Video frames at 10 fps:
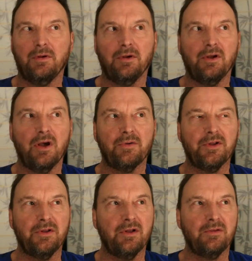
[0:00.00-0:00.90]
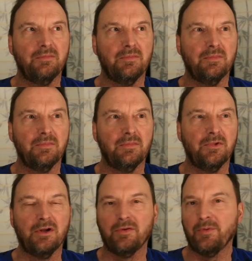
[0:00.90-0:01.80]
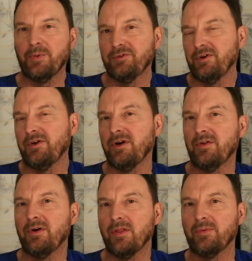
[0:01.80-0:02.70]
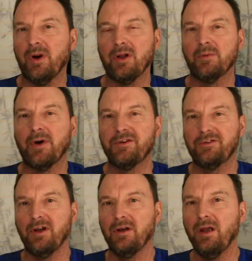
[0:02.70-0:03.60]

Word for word: You know, it, it you know the person on the other end of the radio might say,